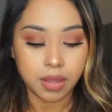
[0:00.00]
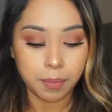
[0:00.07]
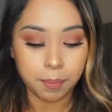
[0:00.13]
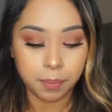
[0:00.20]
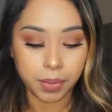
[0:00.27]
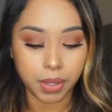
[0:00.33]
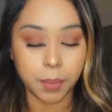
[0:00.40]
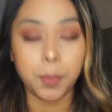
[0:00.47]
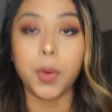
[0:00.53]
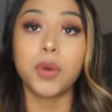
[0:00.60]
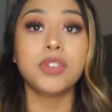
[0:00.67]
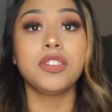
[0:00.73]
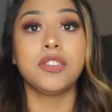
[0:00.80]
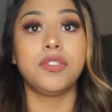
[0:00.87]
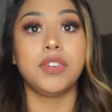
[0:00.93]
But
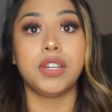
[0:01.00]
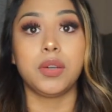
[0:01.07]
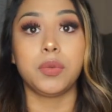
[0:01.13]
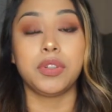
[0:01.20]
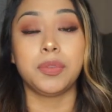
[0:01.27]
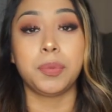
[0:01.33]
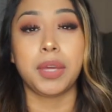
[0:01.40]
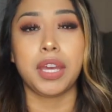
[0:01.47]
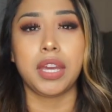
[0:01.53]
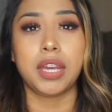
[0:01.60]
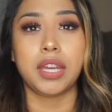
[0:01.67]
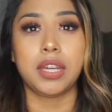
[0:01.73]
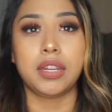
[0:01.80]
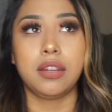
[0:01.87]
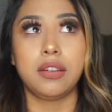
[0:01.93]
most of it was
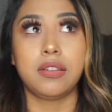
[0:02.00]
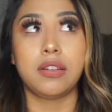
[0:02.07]
paid.